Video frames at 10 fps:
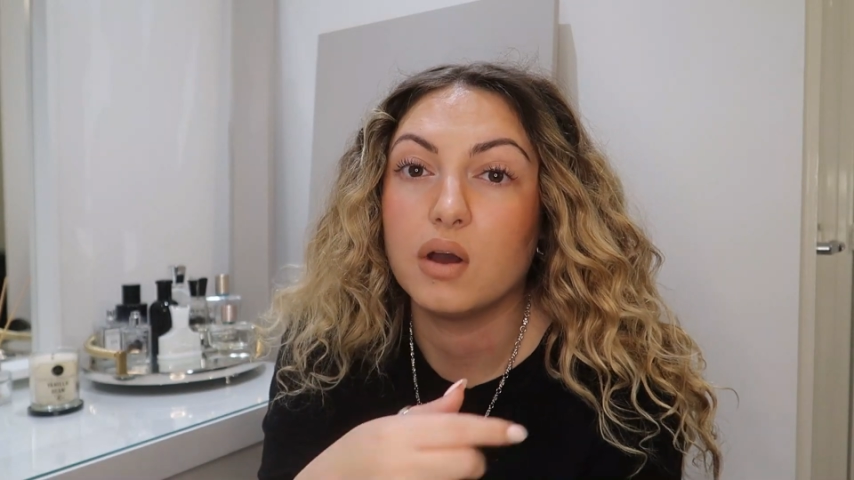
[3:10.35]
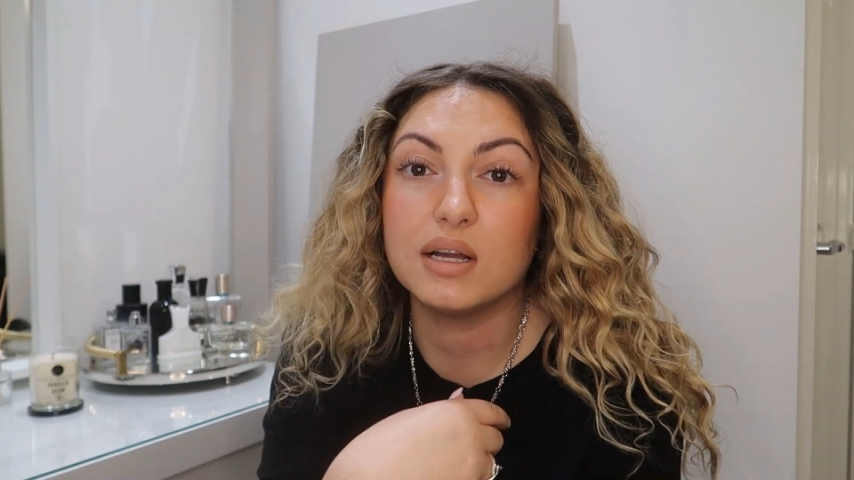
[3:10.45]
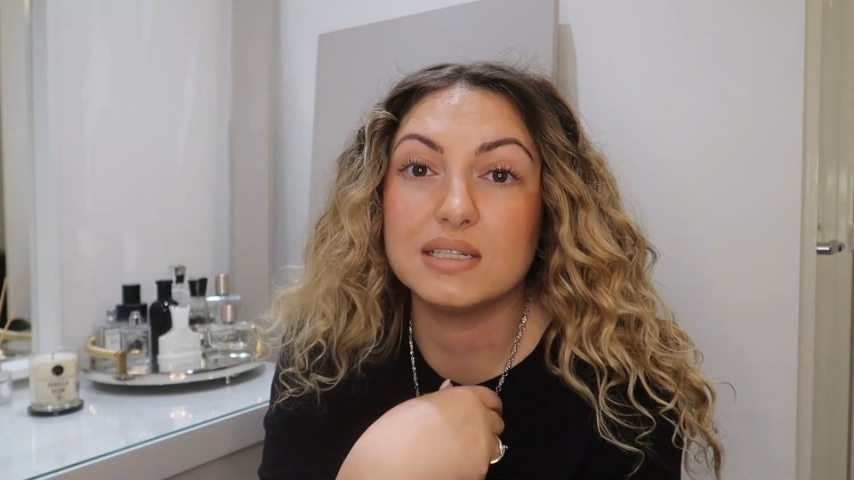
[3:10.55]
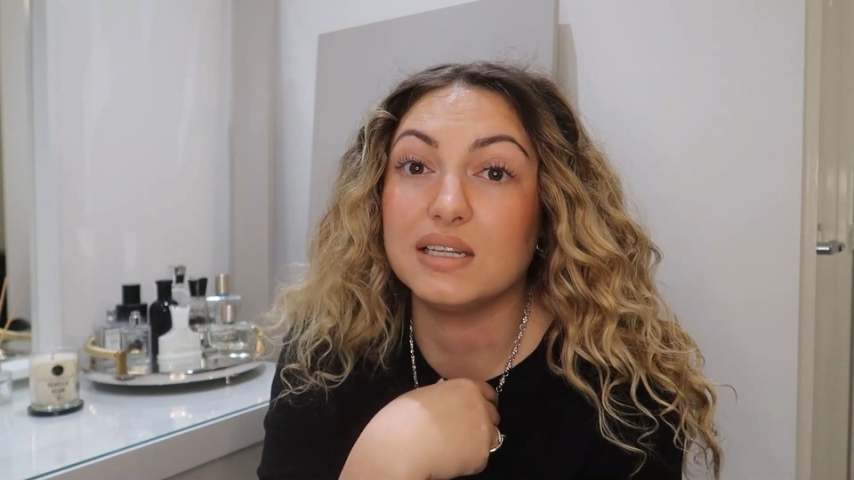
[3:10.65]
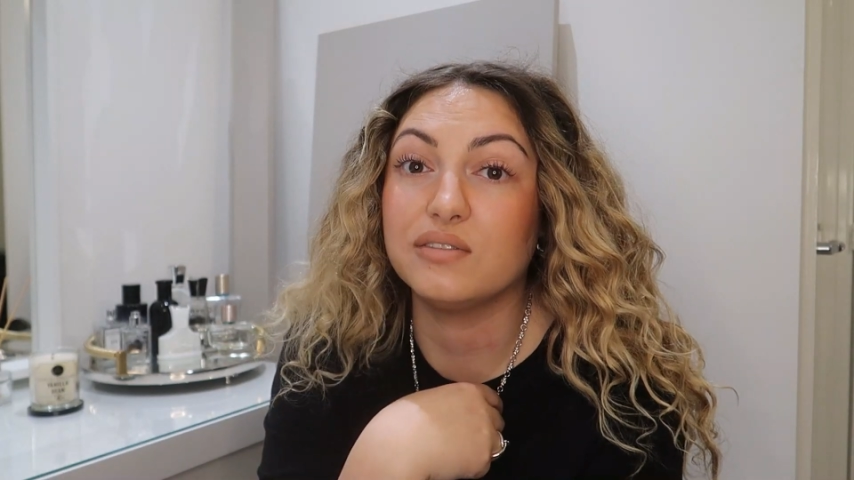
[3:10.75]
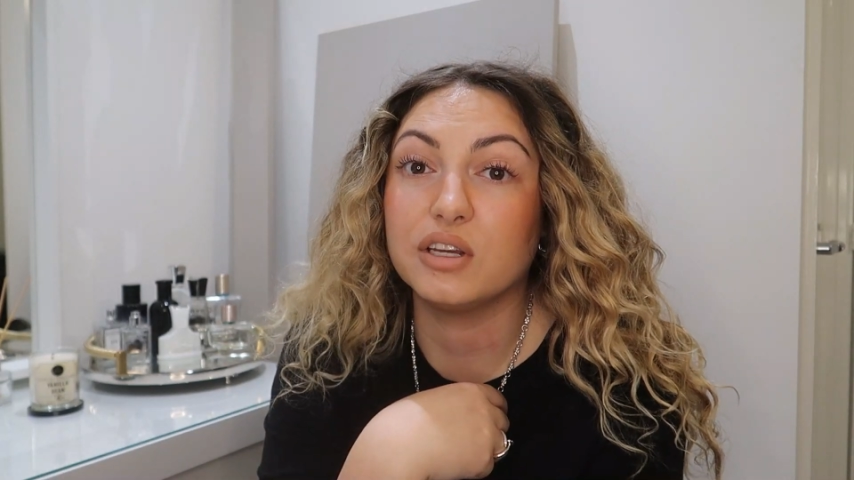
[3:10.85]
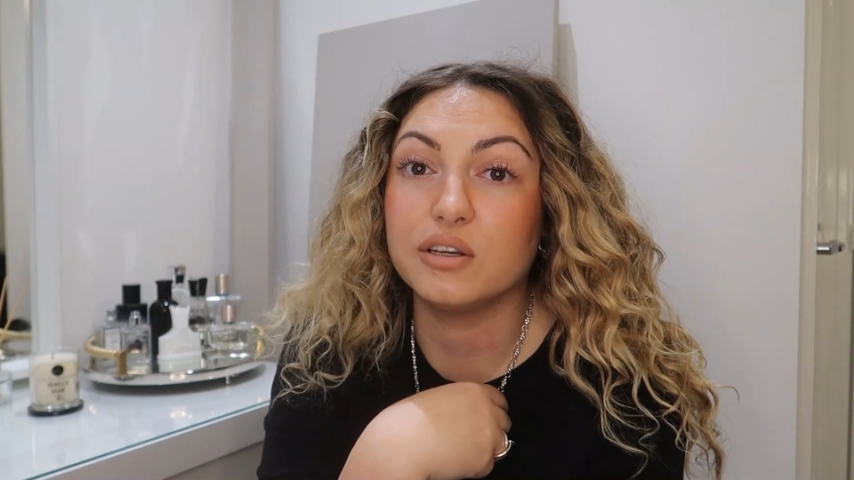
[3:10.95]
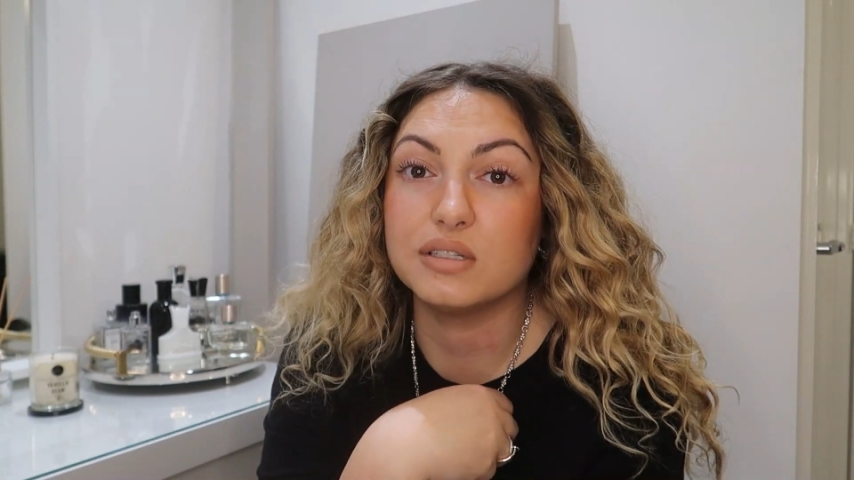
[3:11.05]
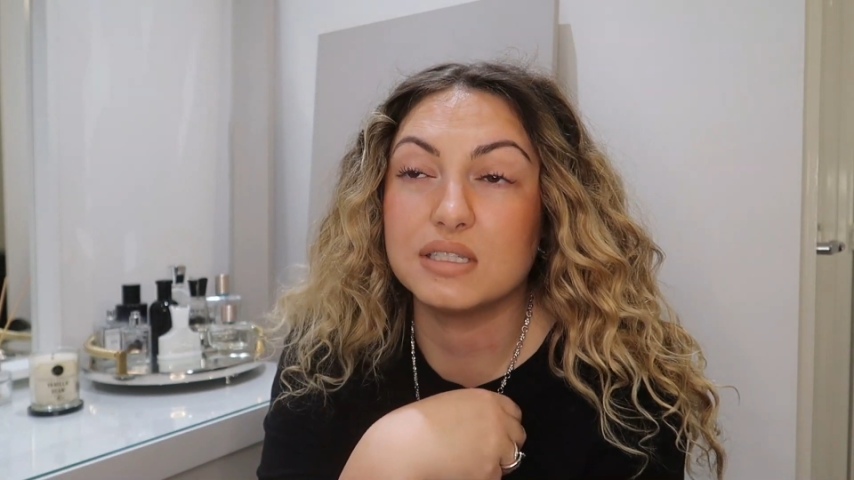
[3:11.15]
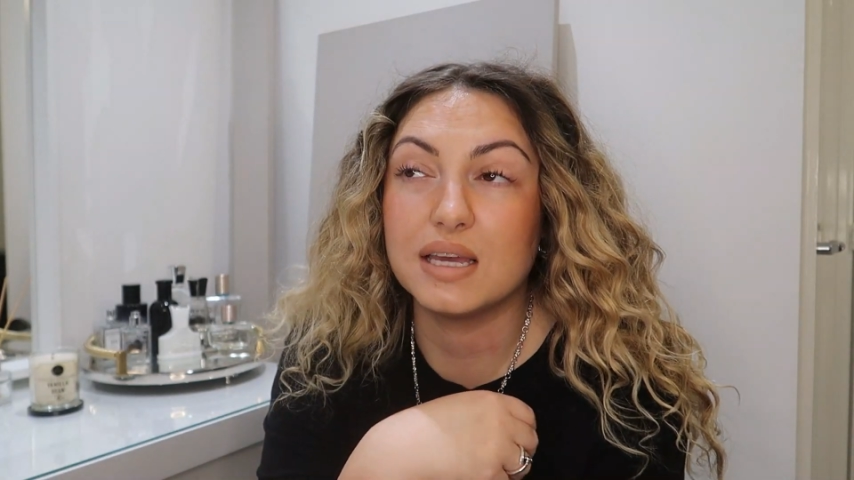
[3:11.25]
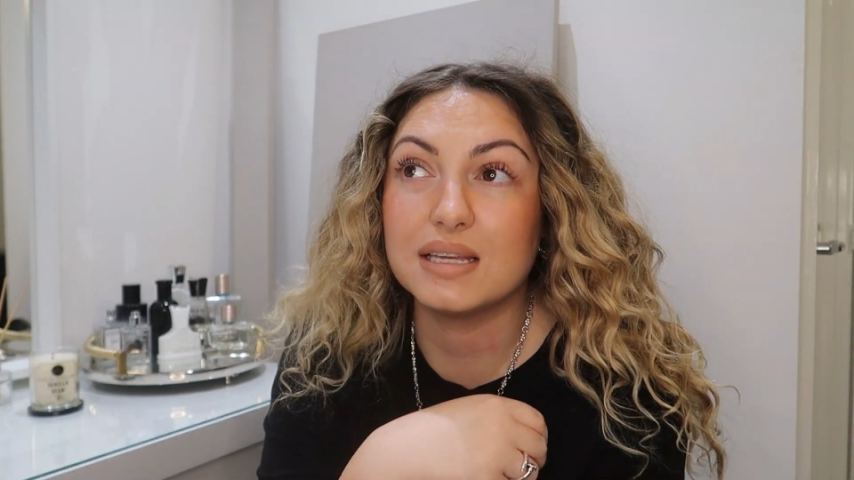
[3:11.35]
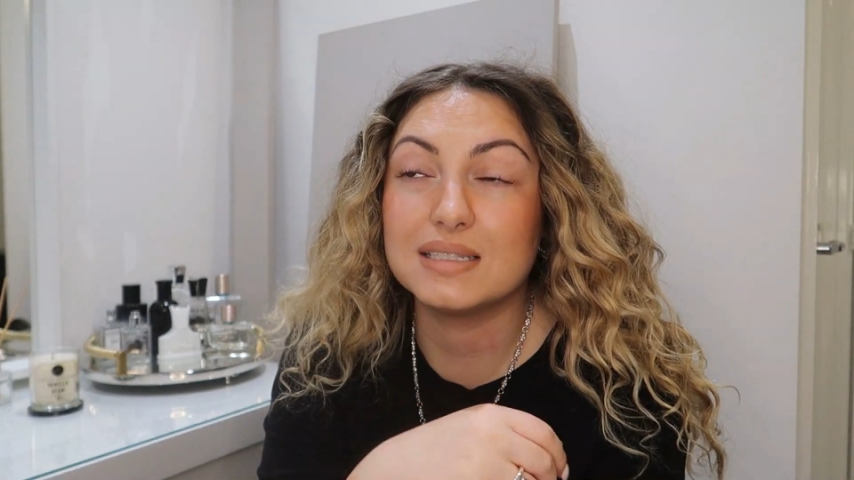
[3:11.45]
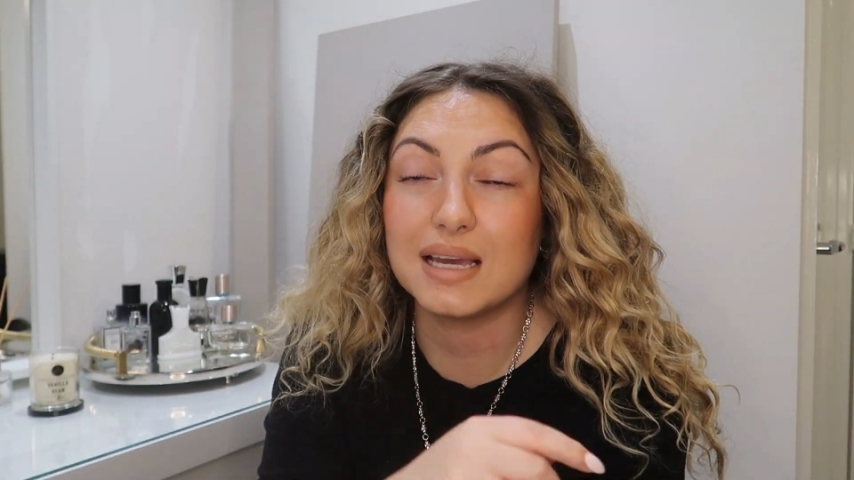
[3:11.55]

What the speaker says: I didn't even notice it,